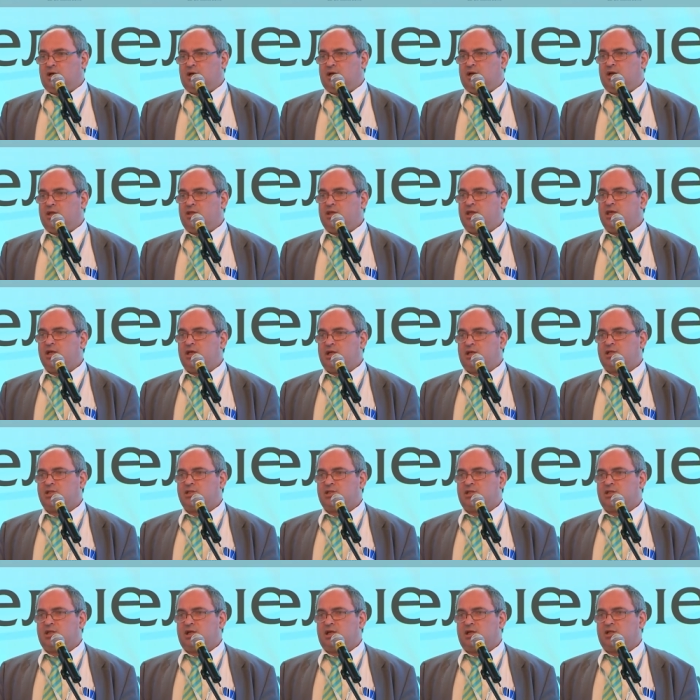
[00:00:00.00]
I think it
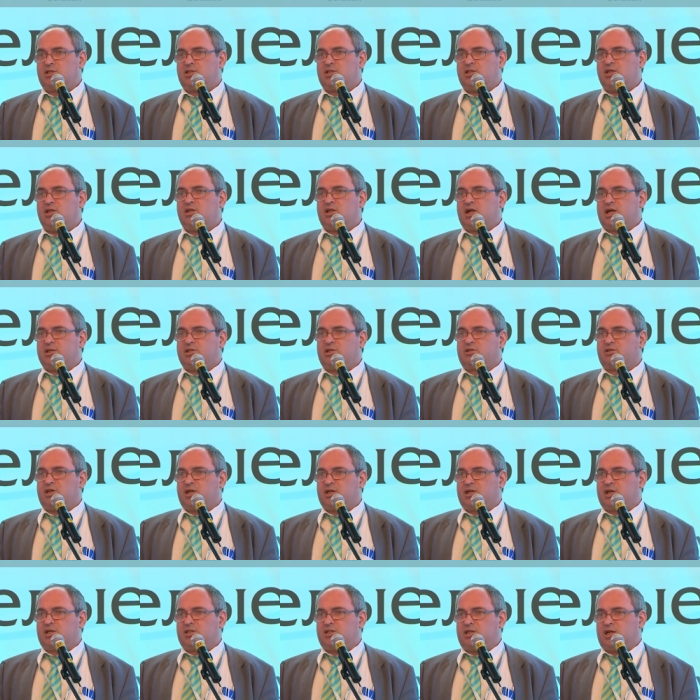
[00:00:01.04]
is still
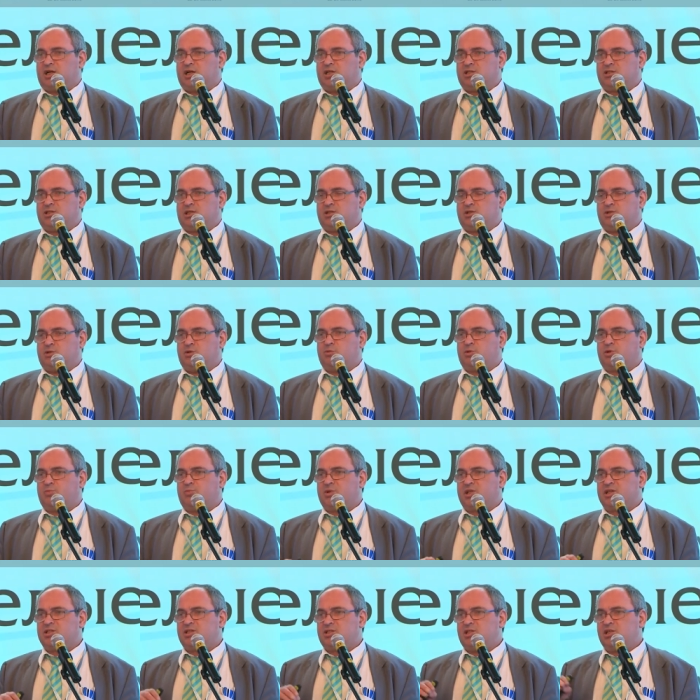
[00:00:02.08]
under-recognized that tumor
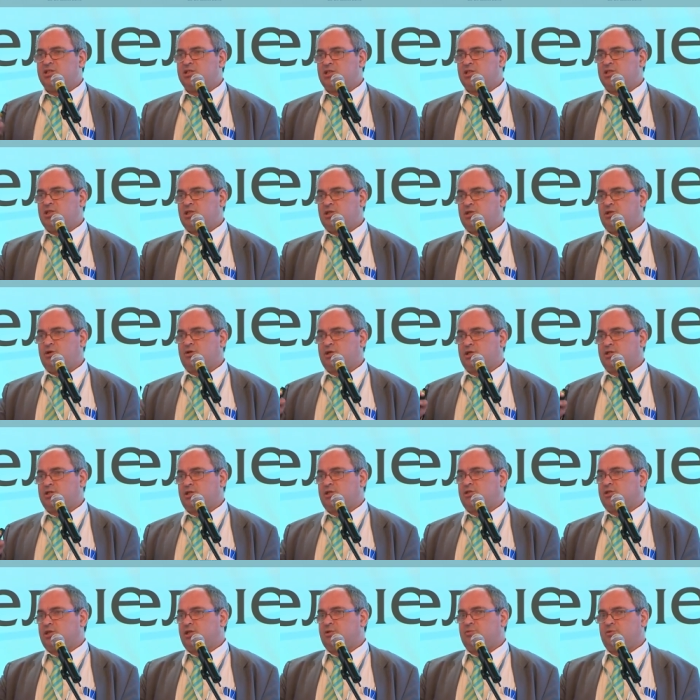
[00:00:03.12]
plasticity during
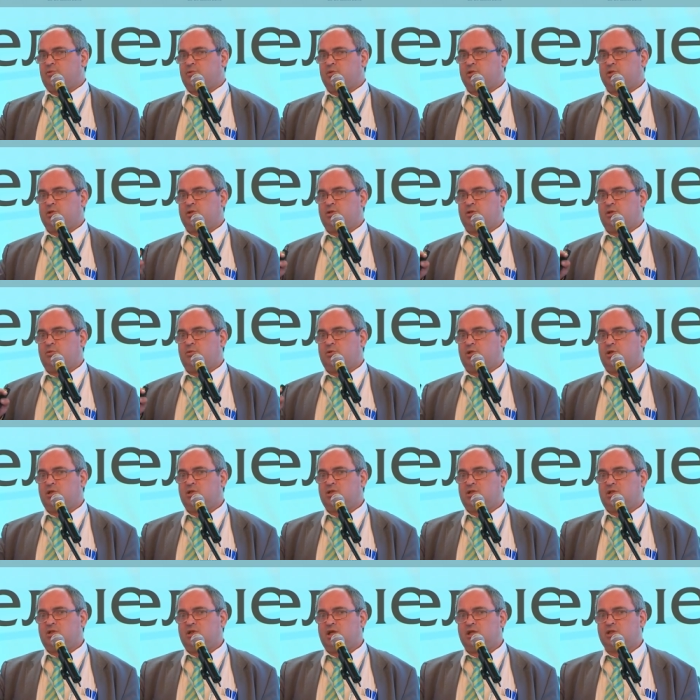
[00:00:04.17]
the treatment, tumor, a
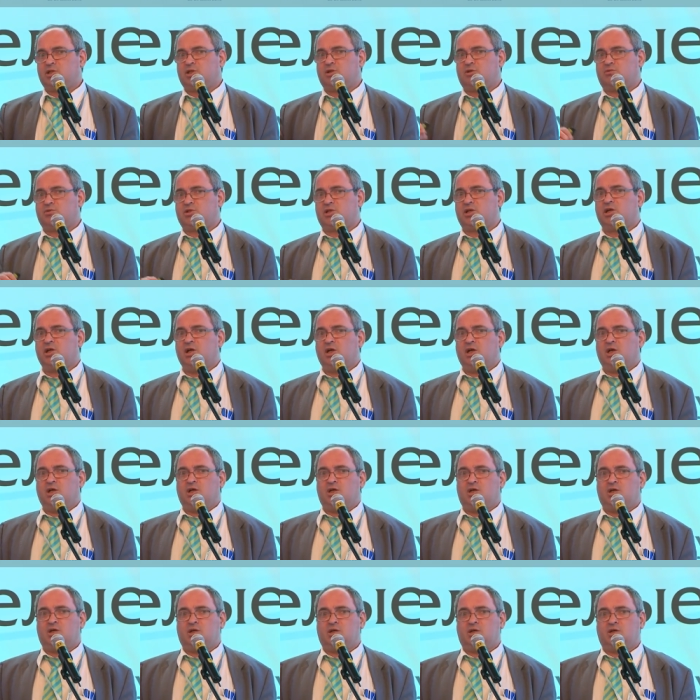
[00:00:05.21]
selection of the
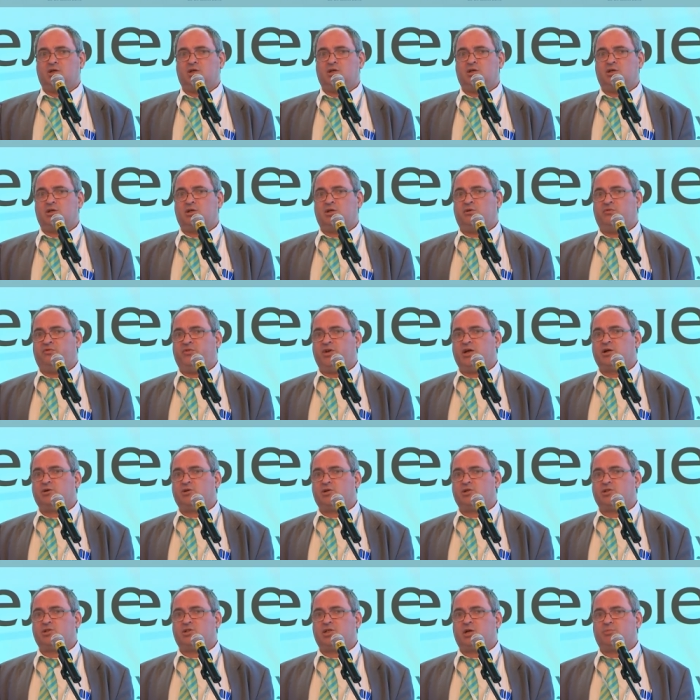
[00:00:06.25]
uh,
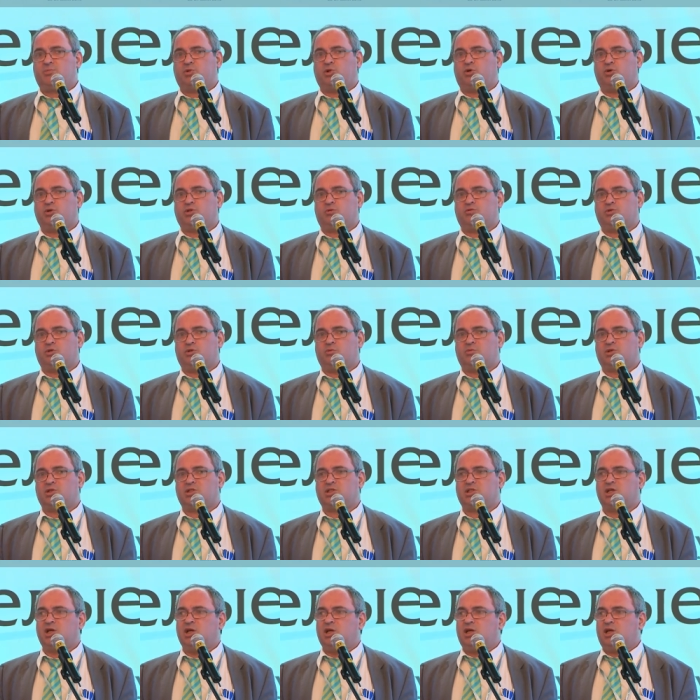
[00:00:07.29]
various subclones of
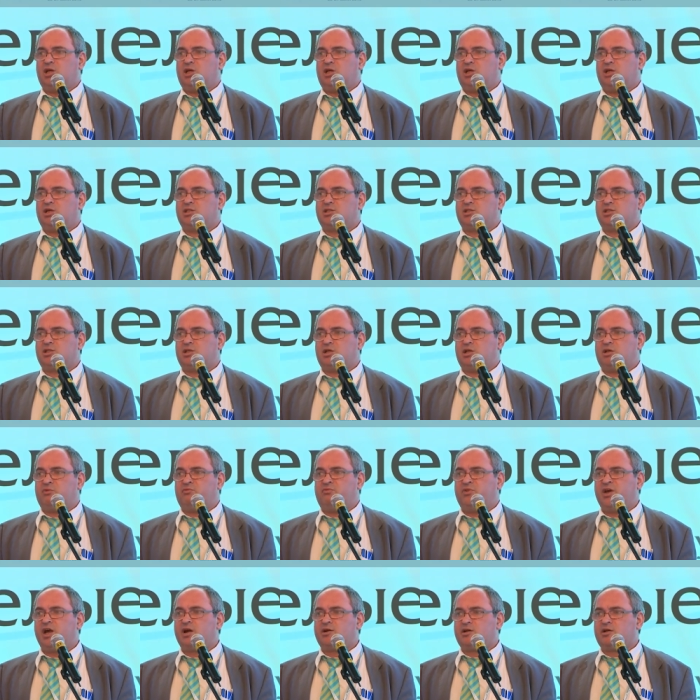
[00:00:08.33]
tumors is
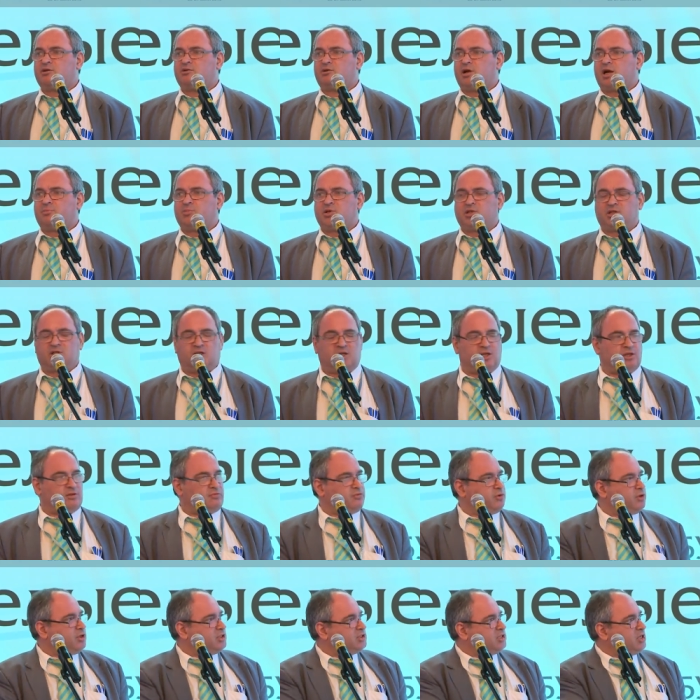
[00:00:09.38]
very rapid. And
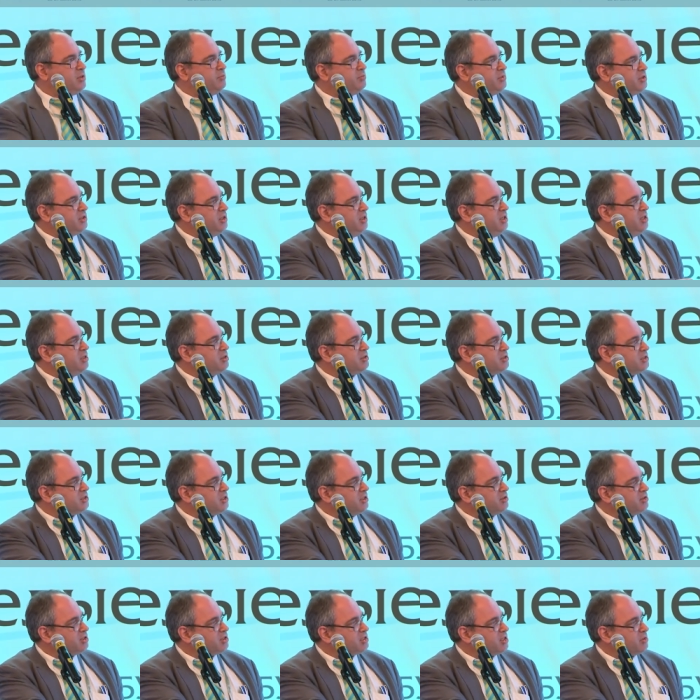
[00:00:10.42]
for example, here
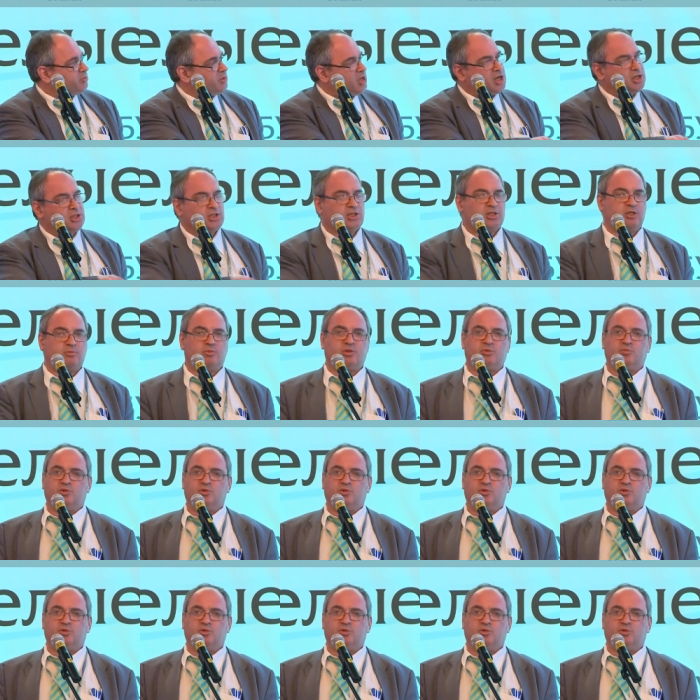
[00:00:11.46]
there are some actionable